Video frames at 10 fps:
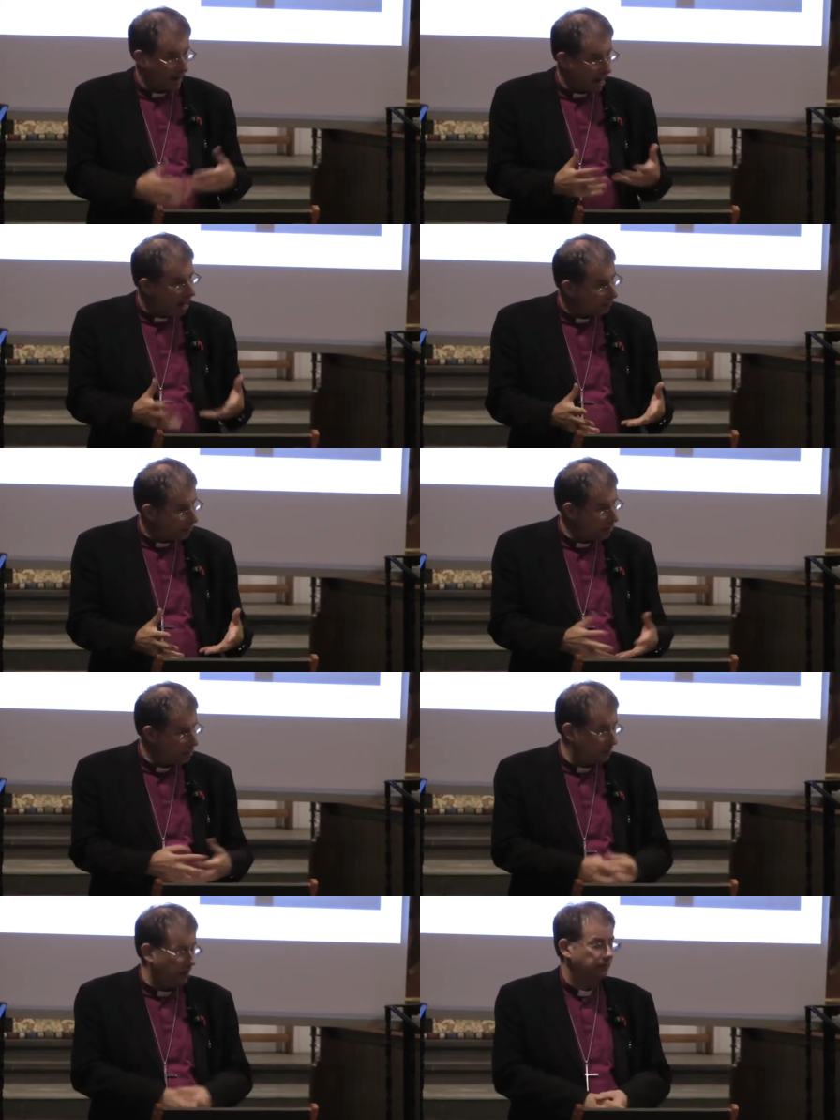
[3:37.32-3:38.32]
How are you
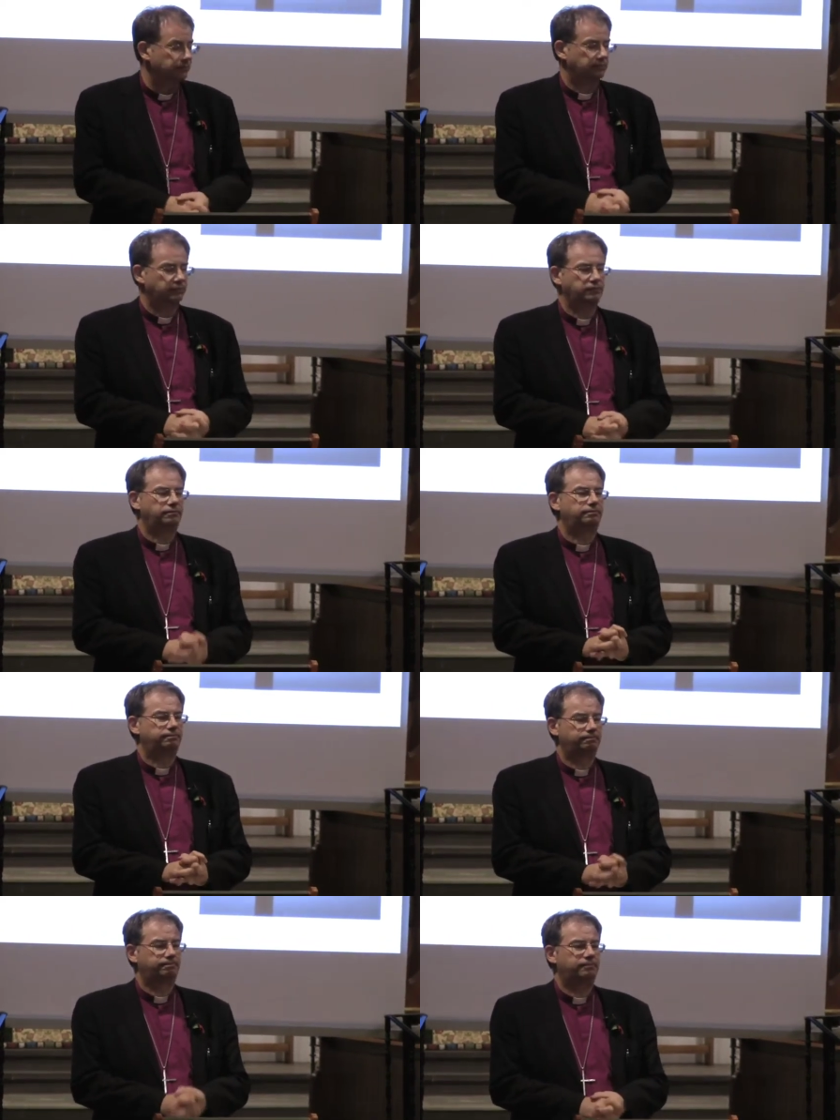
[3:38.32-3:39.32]
doing?
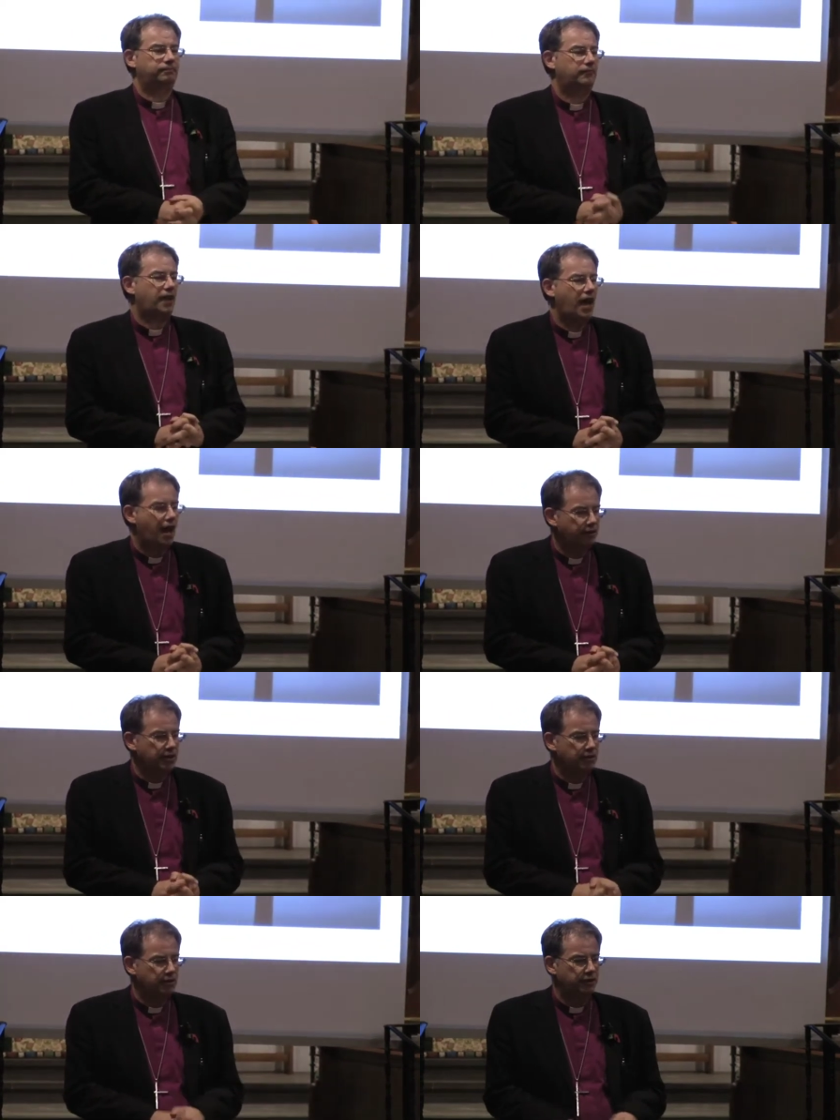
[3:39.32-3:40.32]
How are
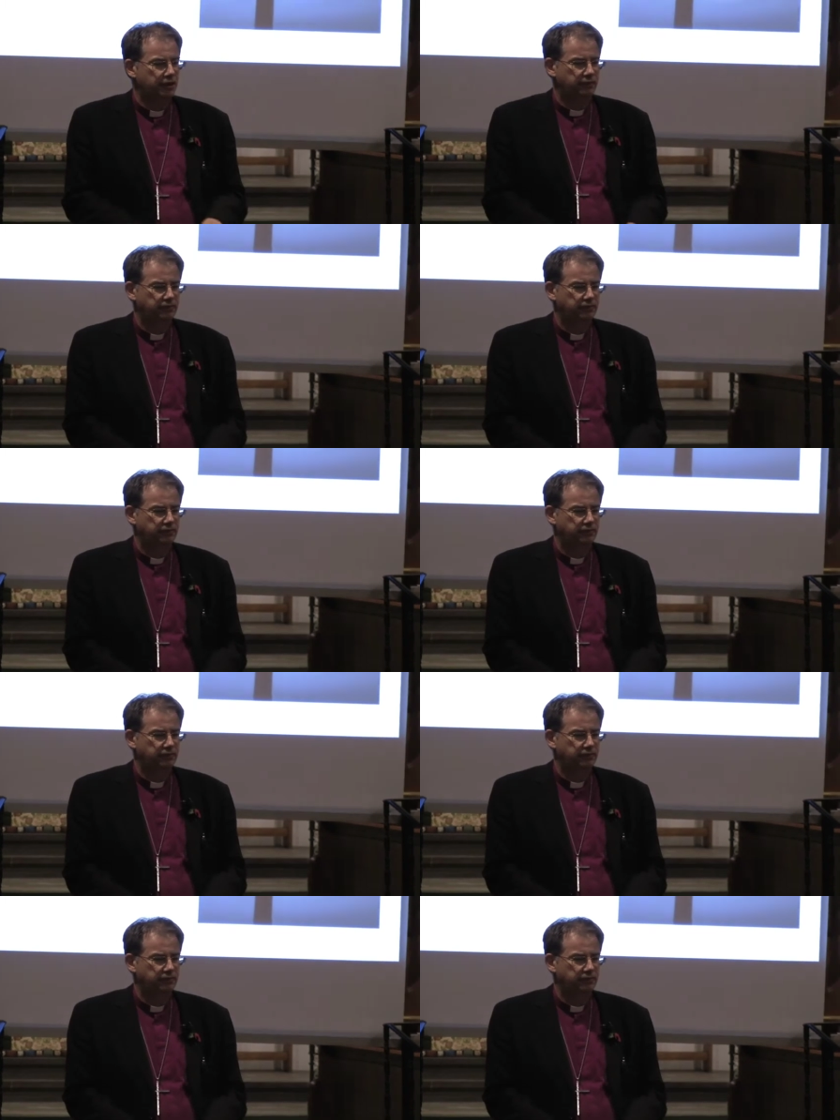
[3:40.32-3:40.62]
you doing?